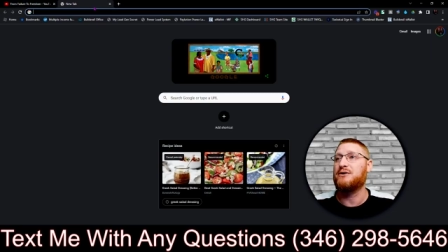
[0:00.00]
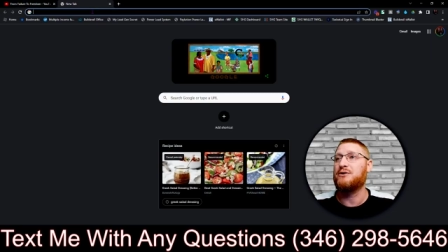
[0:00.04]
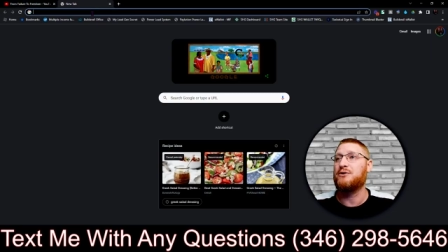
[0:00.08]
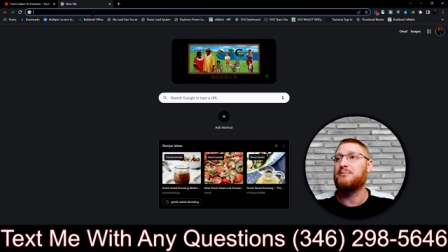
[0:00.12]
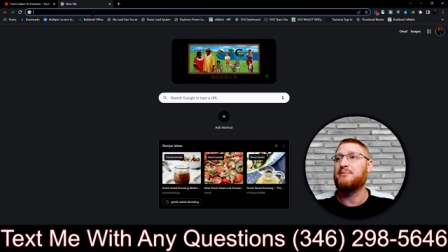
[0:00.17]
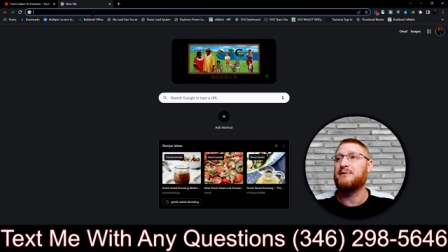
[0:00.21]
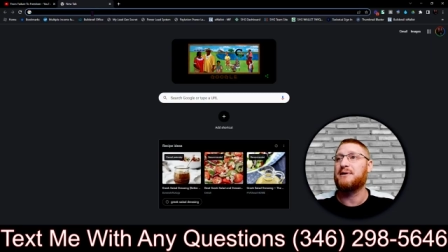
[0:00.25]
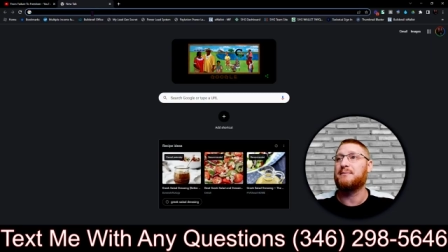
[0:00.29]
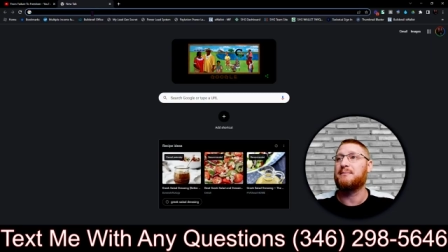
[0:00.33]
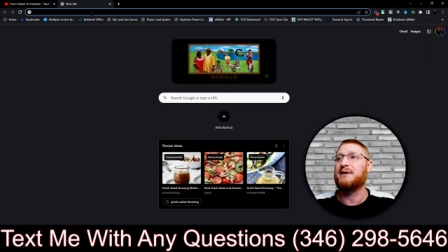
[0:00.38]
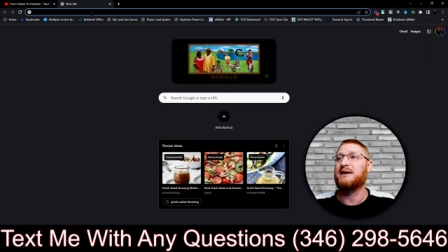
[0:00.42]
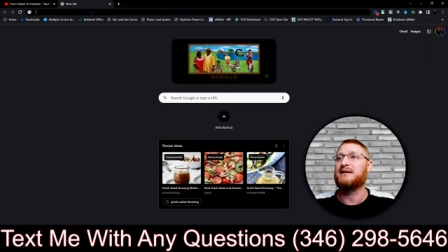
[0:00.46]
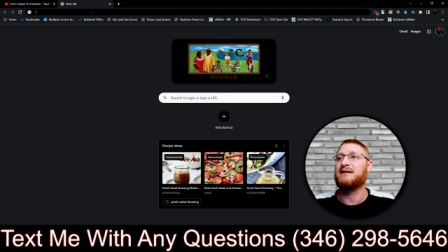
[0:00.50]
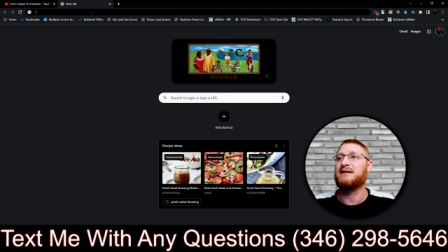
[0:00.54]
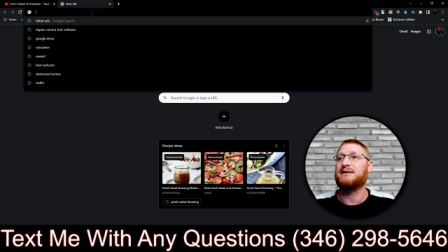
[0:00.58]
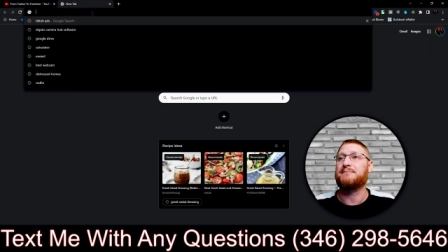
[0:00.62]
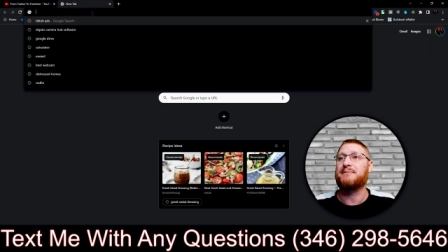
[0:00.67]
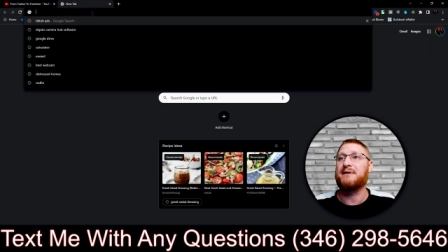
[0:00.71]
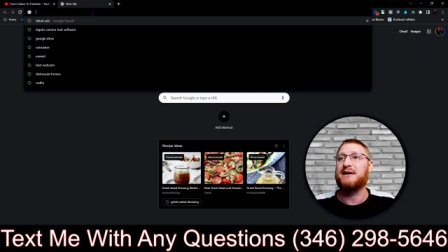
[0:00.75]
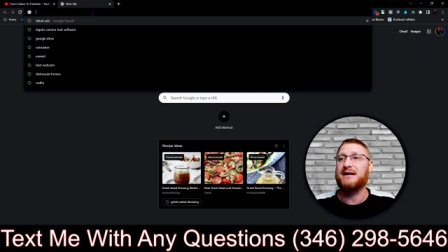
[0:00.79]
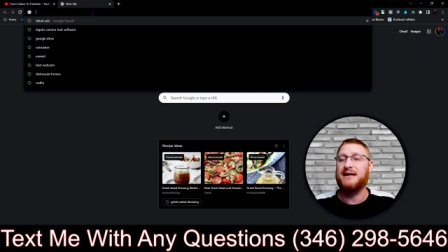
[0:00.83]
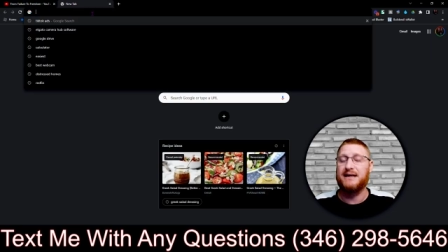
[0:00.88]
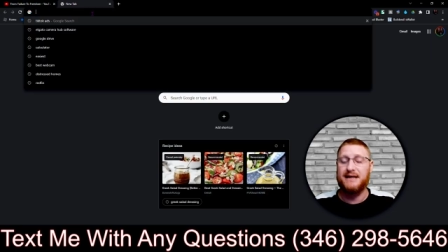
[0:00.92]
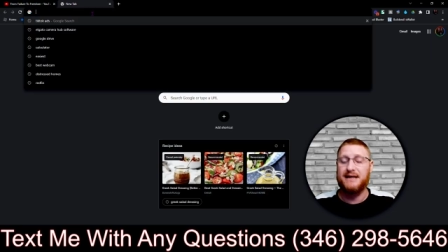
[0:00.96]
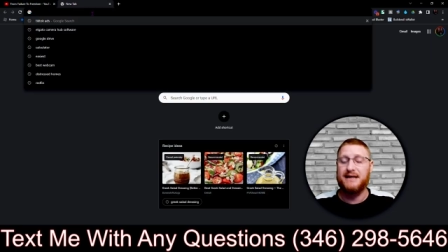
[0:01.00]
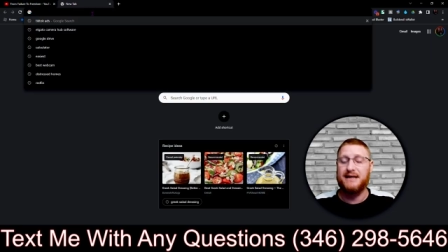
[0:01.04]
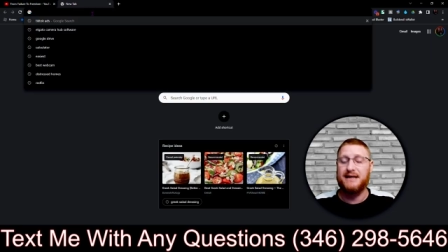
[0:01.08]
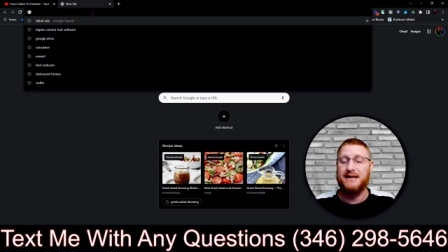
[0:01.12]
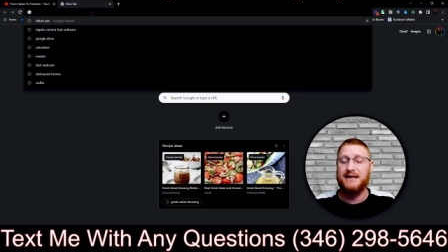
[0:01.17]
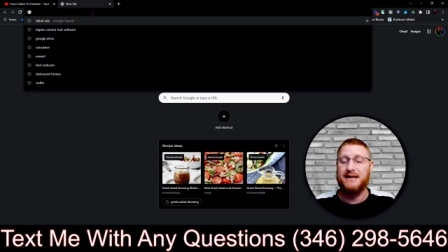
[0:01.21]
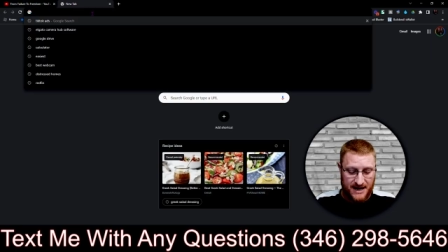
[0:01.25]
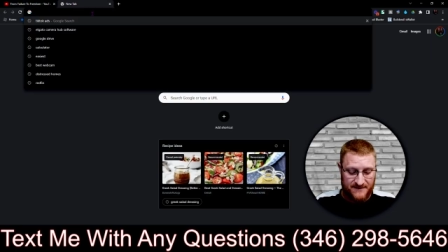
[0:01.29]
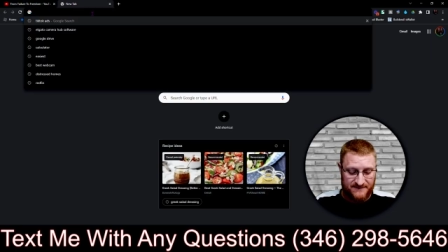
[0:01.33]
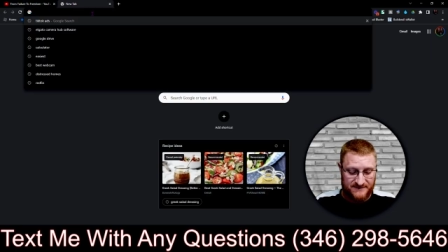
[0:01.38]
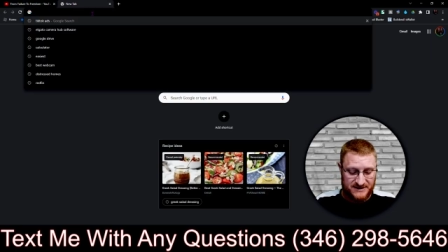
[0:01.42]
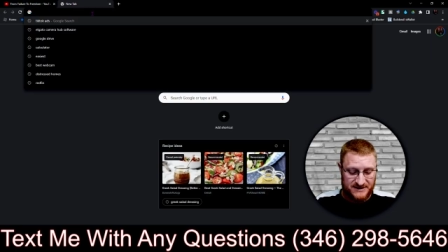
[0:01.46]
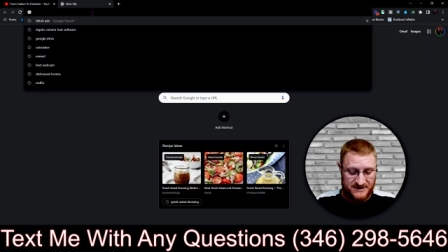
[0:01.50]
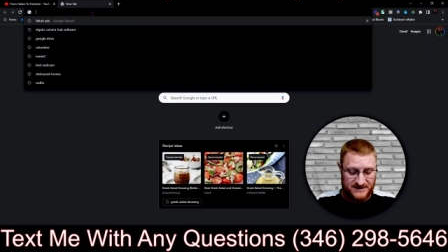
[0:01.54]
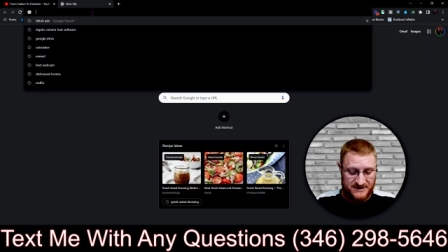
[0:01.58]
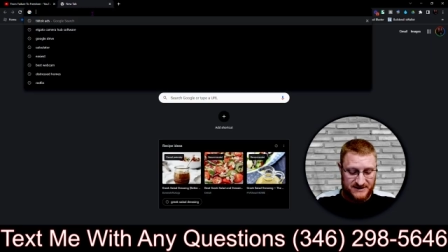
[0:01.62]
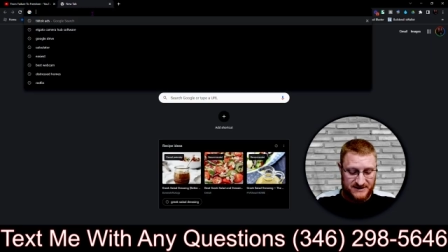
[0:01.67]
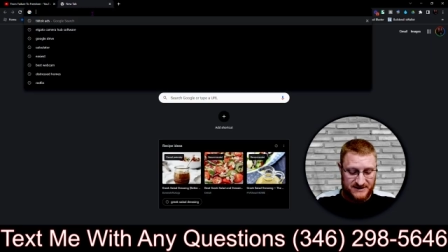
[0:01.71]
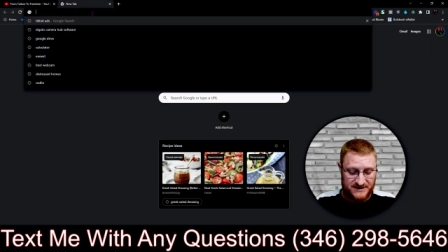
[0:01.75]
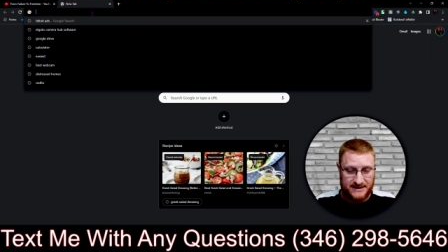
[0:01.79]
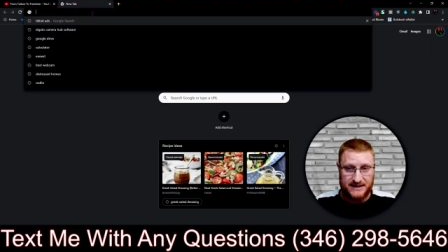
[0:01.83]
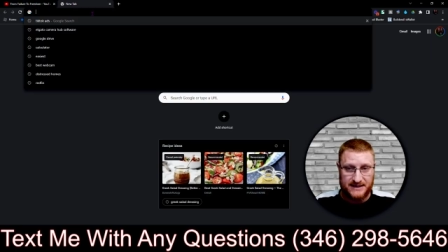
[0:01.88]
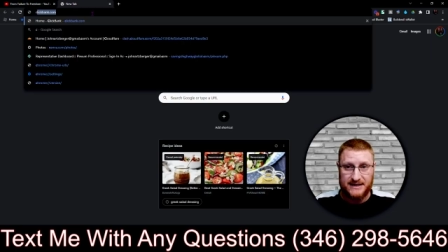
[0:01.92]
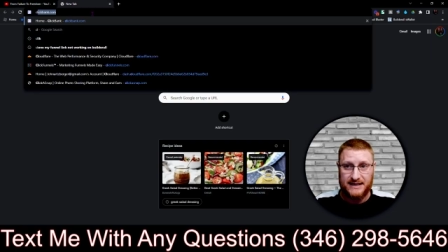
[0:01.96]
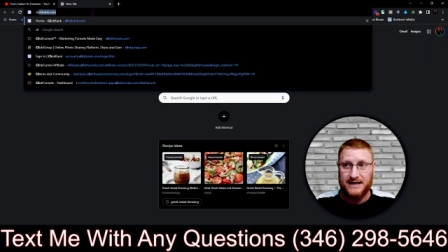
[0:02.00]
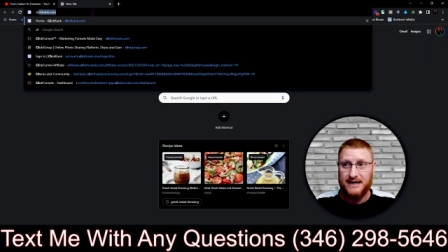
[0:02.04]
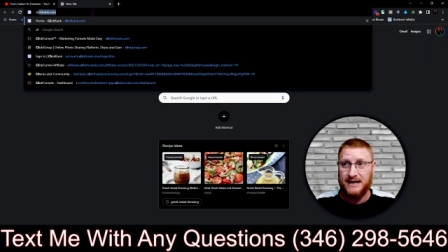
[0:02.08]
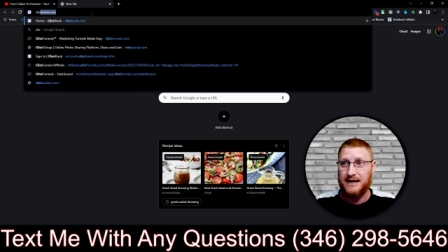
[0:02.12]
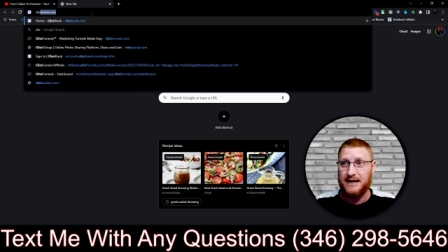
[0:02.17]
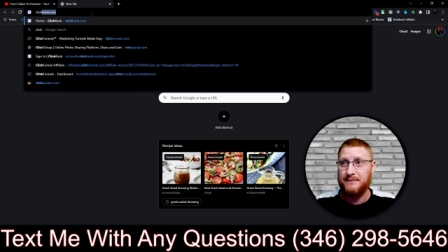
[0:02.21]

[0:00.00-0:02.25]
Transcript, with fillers: open up my ClickBank account. I haven't checked it today.